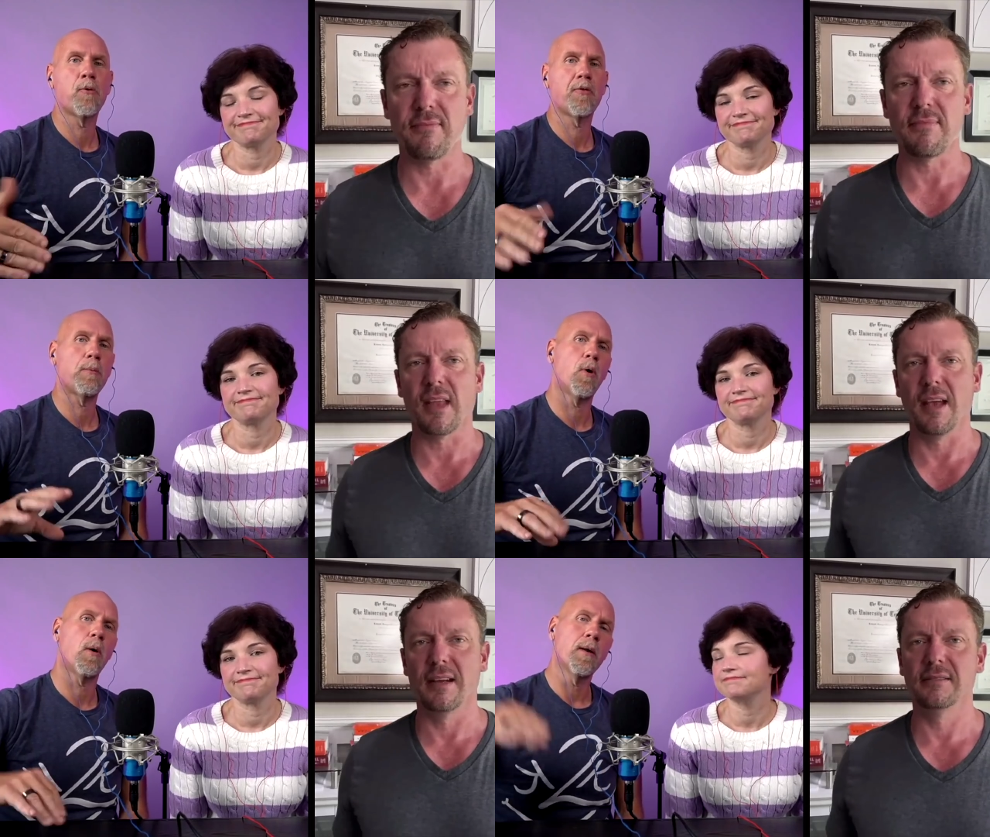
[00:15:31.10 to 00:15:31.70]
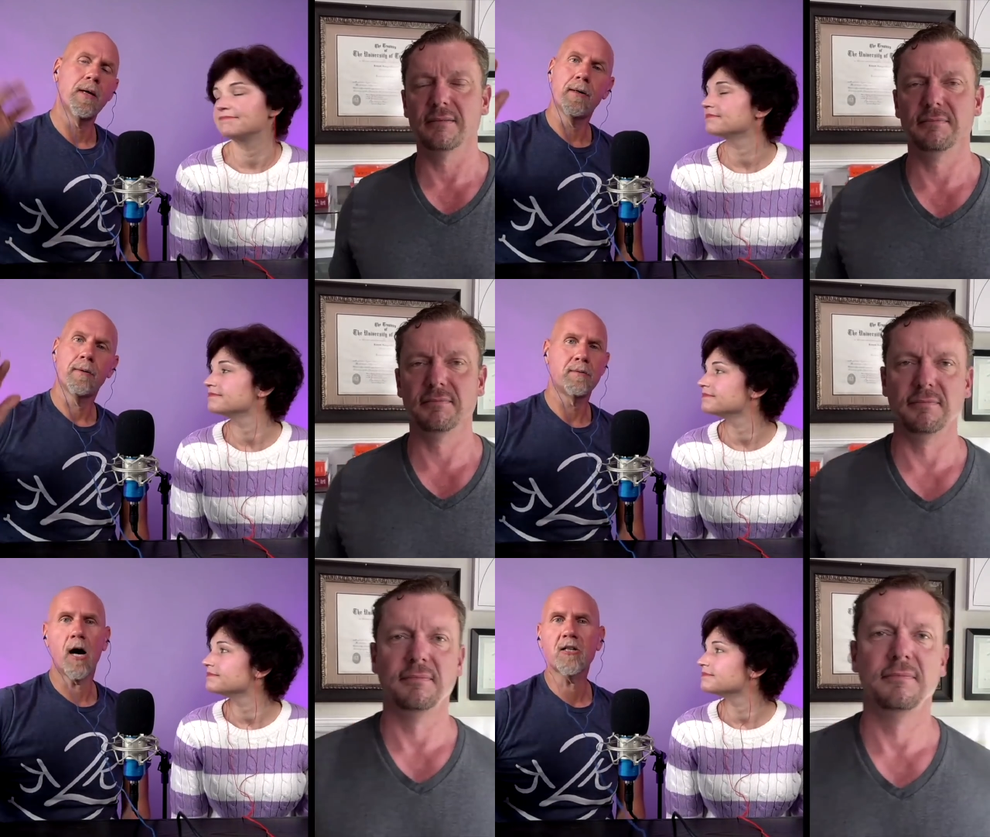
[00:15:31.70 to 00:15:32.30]
Speaker 1: who think, well,
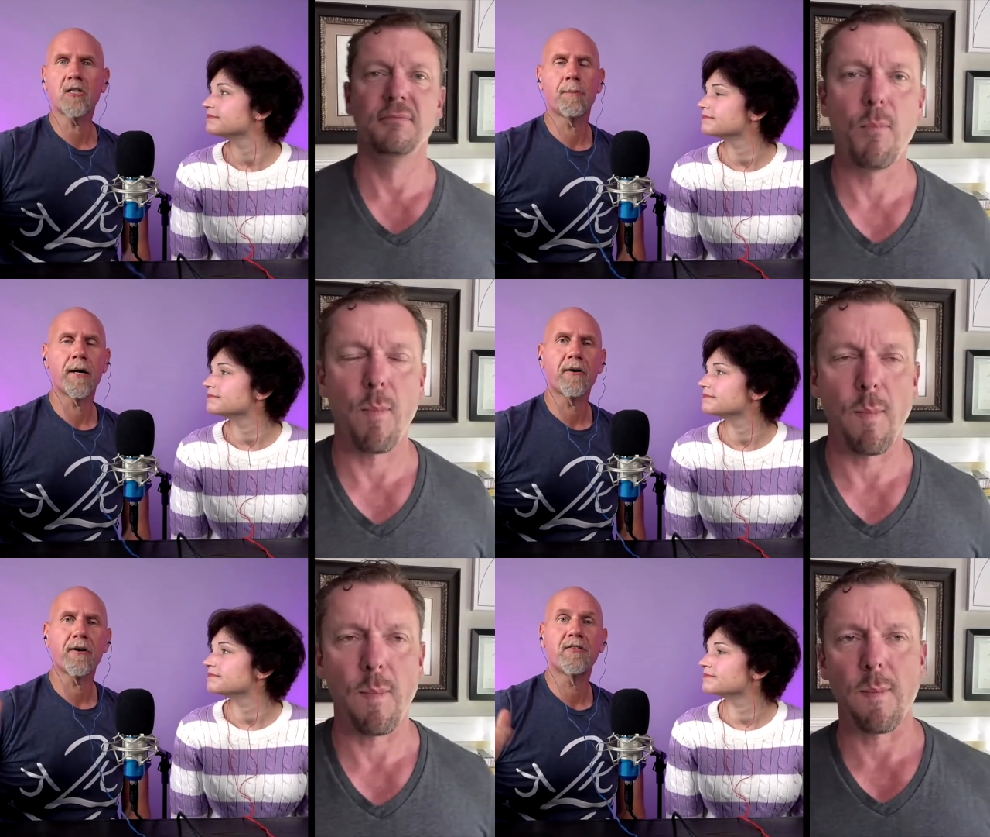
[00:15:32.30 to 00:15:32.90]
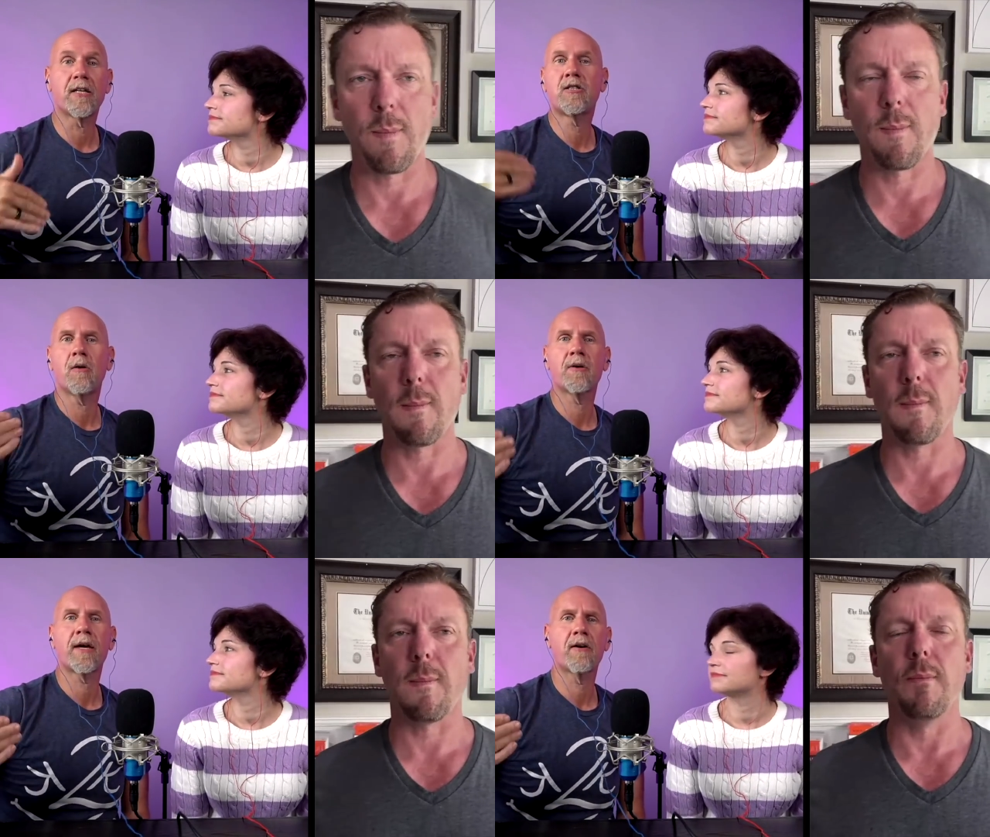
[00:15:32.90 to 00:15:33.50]
Dr. Berry said
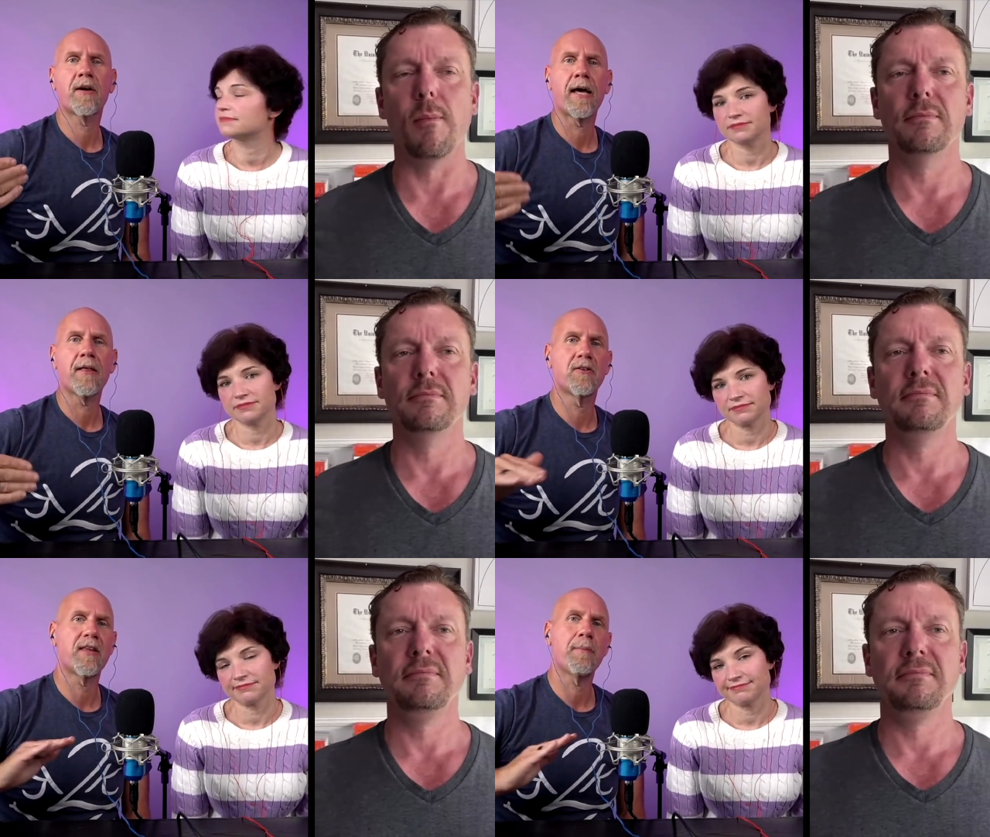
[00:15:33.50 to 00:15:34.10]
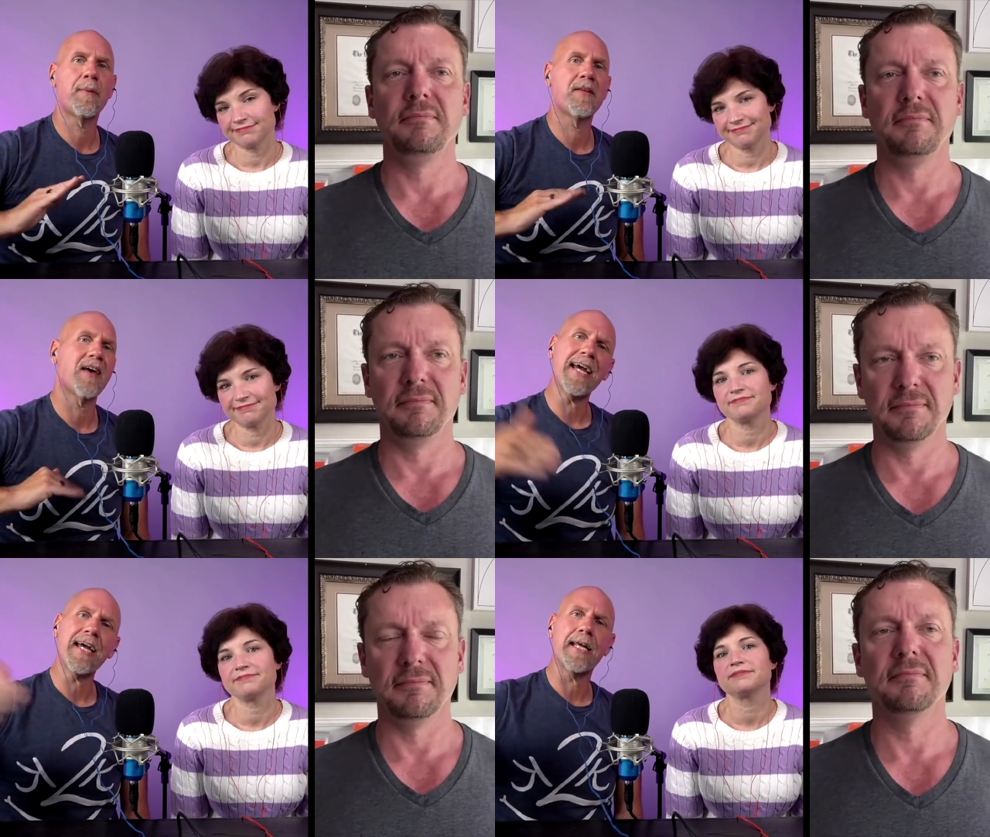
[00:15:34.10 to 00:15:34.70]
don't count calories. That means
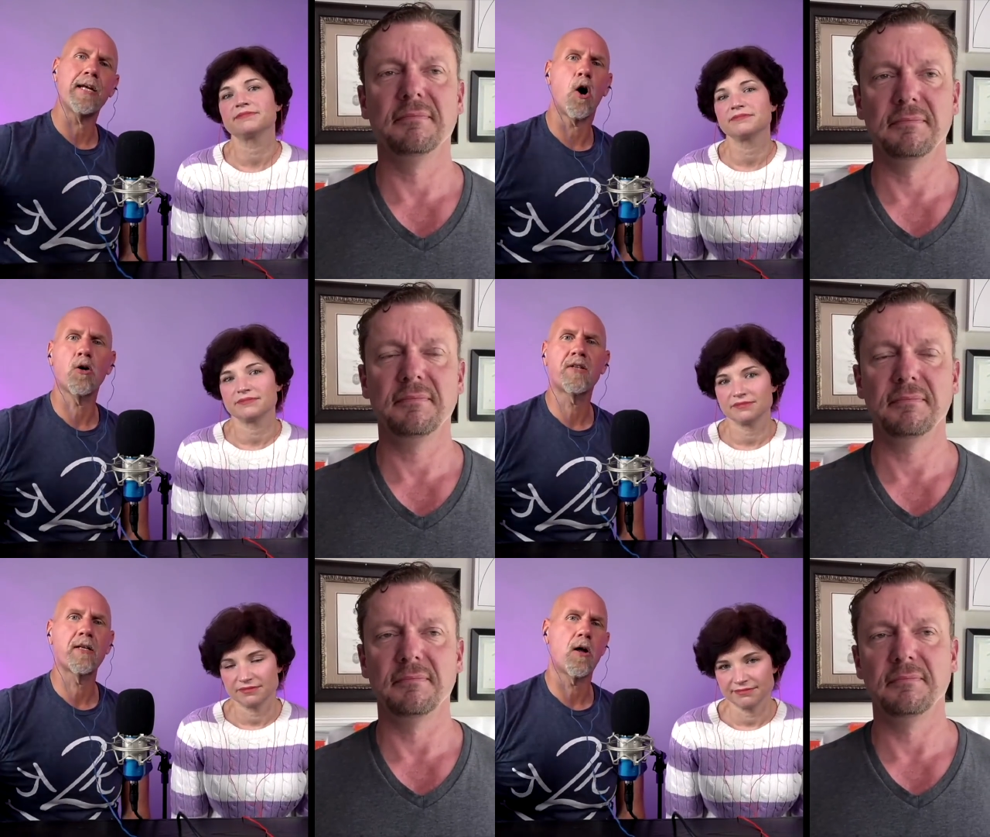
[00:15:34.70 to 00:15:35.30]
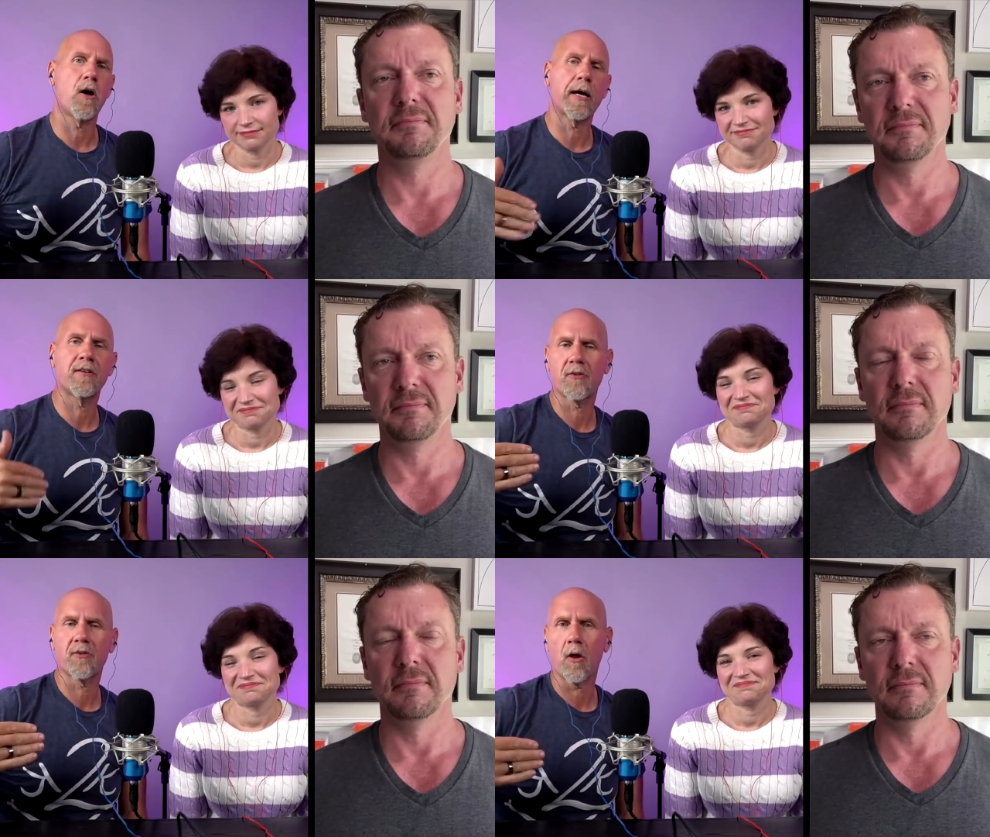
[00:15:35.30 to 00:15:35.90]
I could eat all day long, and
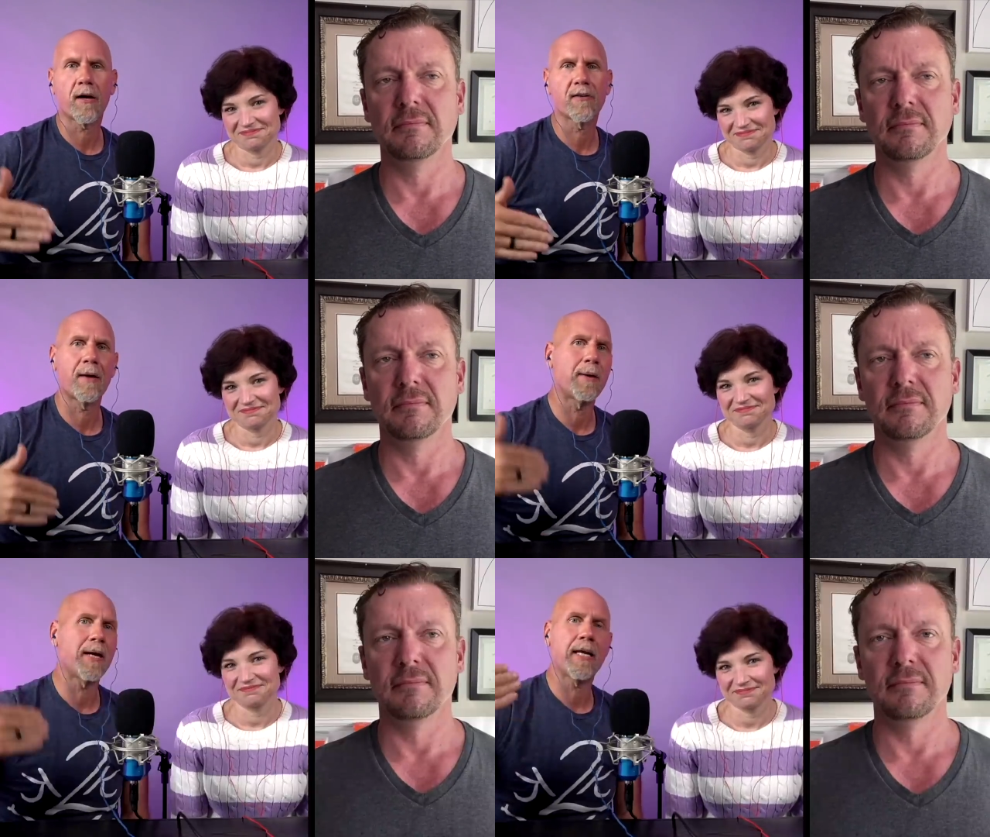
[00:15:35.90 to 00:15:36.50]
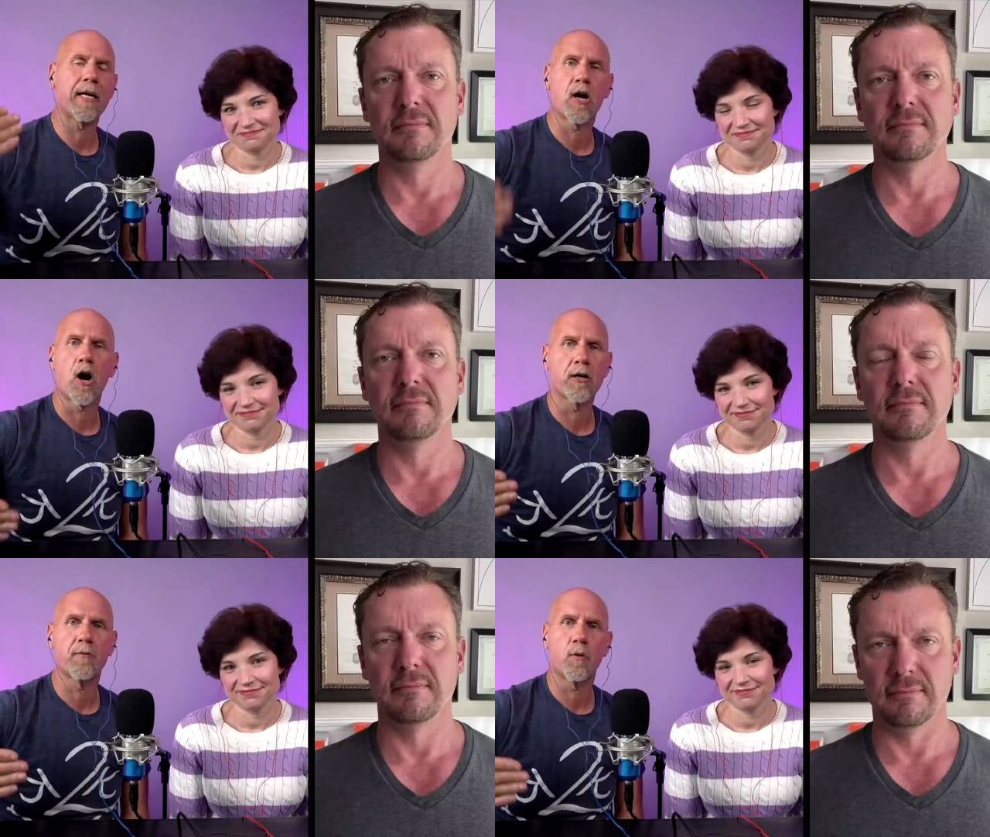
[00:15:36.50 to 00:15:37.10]
so long as I'm eating
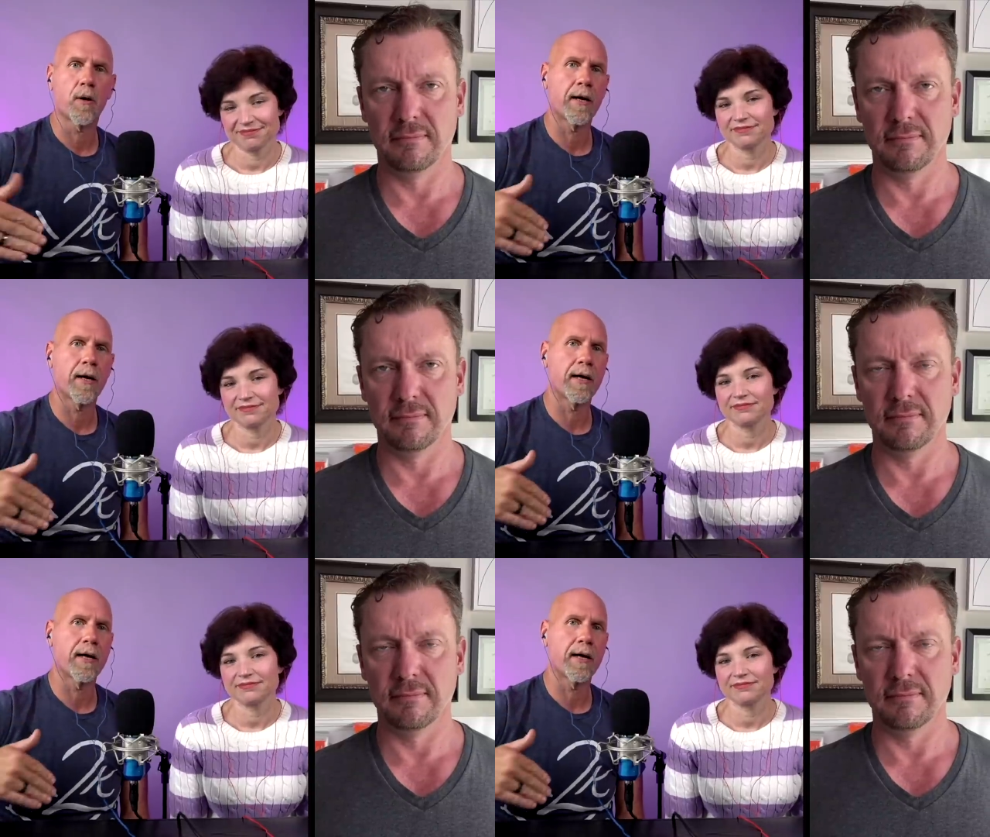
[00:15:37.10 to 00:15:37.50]
carnivore